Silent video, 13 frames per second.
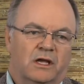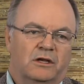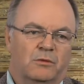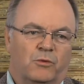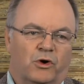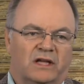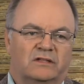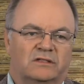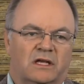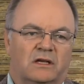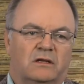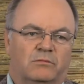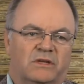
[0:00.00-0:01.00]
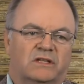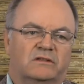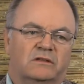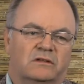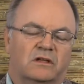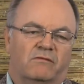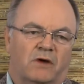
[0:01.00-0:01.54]
the more extended
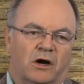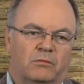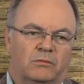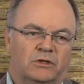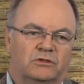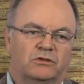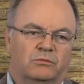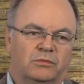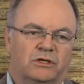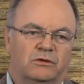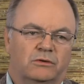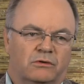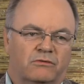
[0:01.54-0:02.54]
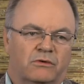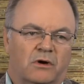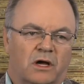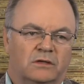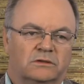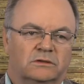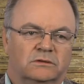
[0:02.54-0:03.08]
business environment should be doing for us.